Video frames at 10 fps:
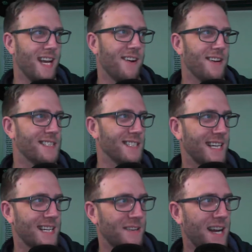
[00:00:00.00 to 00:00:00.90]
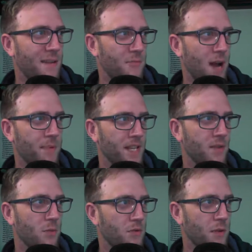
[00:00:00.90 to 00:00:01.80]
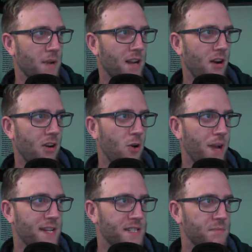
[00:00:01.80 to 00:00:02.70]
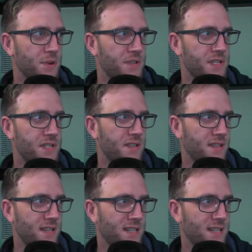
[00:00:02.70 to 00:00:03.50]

Gary's like, I'm rapidly removing my cargo pants and boots.